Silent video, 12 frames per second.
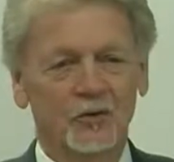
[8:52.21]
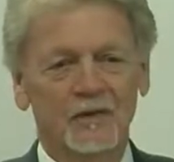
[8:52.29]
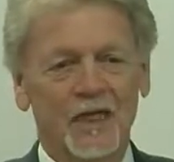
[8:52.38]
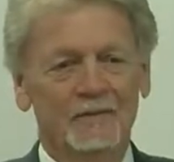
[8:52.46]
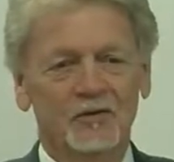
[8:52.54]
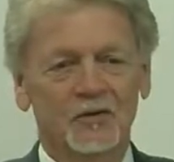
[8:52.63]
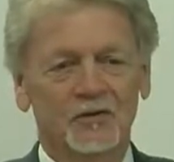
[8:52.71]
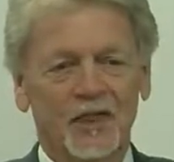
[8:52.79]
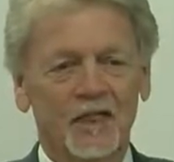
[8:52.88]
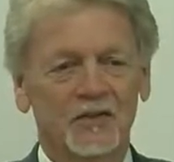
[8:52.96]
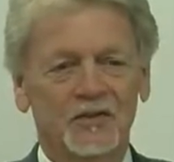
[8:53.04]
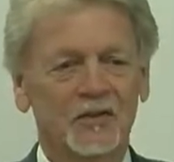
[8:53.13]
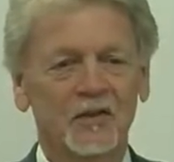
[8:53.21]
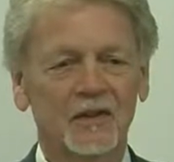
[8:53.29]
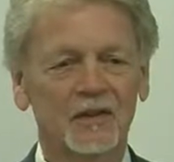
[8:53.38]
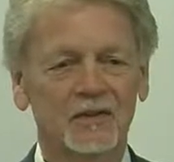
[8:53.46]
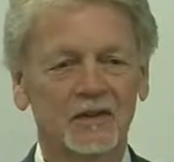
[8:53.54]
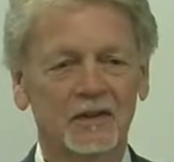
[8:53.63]
you'll never take
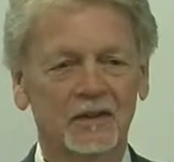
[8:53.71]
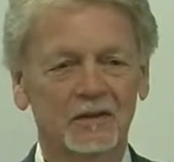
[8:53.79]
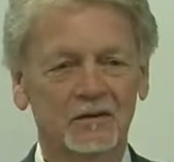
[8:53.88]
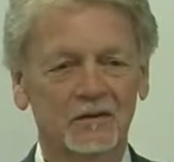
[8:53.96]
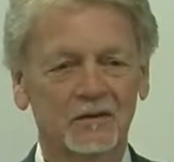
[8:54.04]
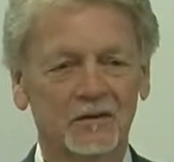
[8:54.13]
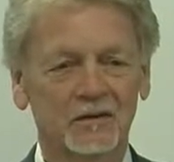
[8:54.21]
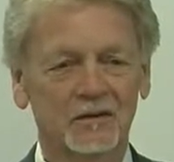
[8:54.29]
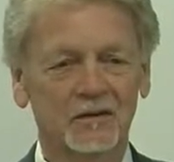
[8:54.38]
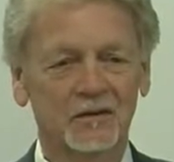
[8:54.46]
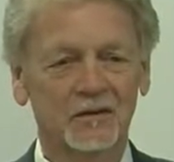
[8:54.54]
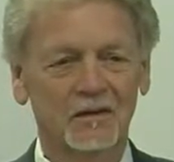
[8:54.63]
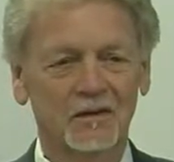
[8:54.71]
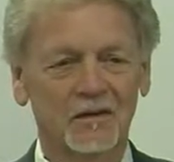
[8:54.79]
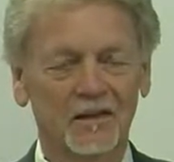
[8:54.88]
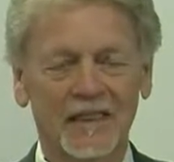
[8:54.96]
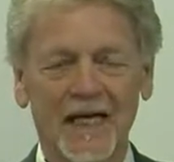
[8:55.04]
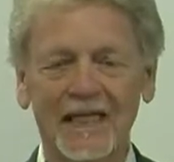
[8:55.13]
seriously
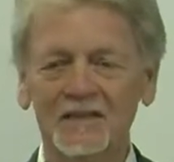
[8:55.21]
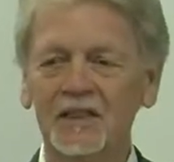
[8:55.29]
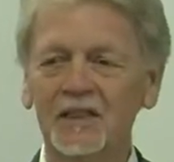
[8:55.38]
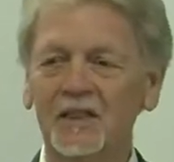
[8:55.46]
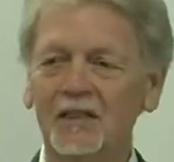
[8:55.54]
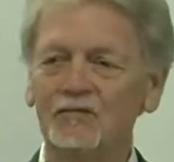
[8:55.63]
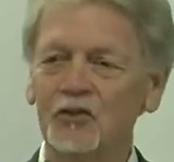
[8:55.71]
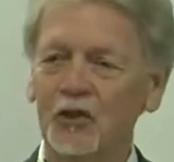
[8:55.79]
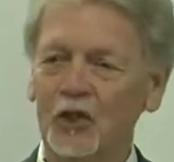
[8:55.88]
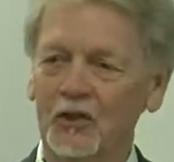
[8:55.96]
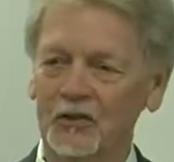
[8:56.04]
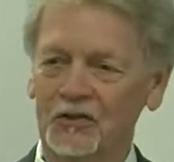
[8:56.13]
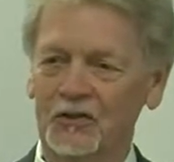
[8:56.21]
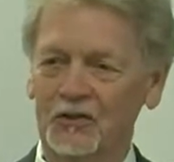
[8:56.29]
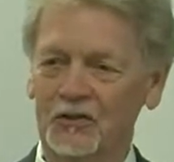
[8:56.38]
the idea of church.